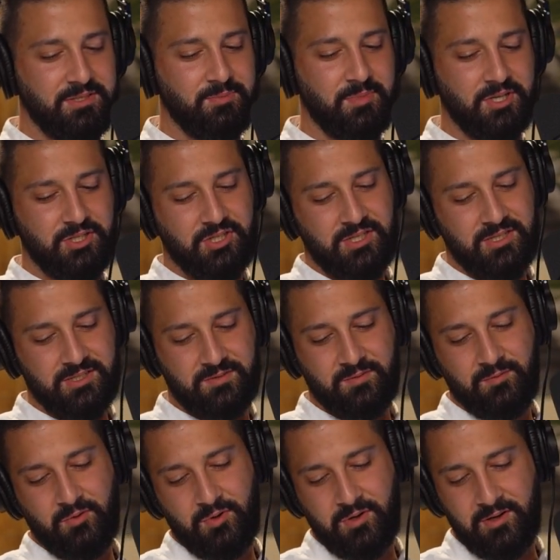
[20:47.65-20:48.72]
This much
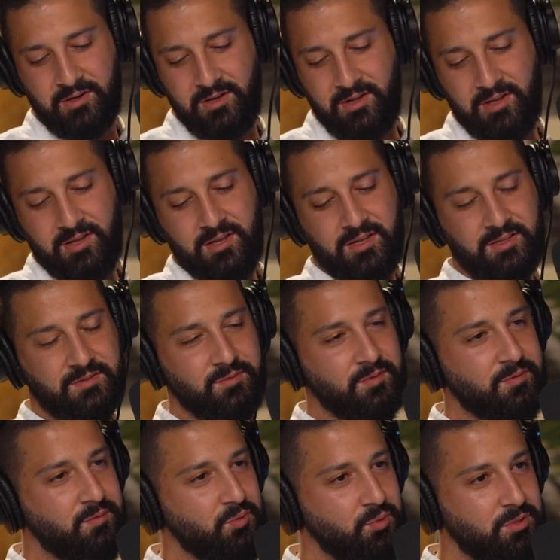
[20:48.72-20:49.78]
is for
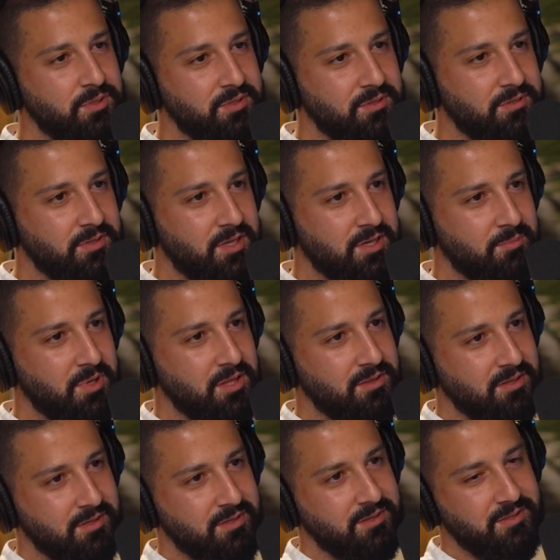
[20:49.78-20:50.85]
food on a
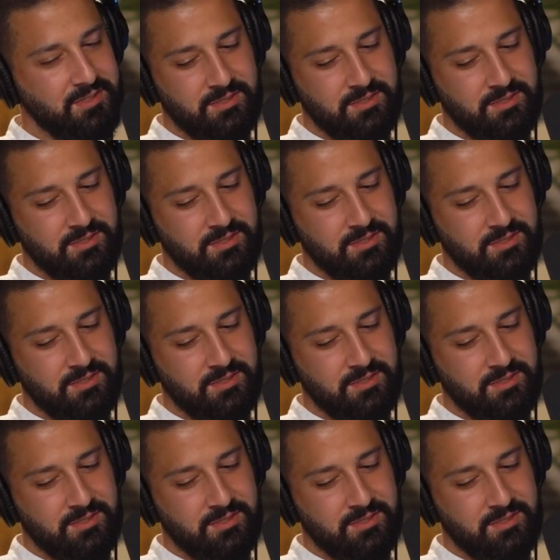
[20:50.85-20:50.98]
monthly.